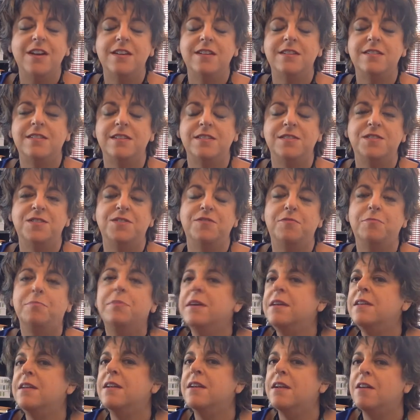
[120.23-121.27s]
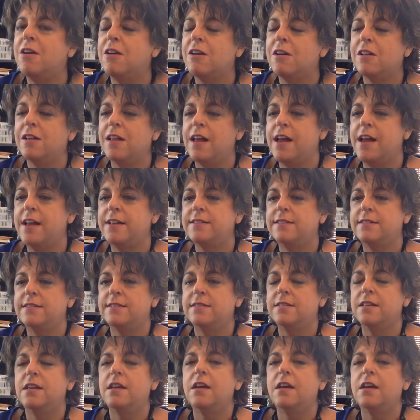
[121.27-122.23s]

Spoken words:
since you've been in an art class.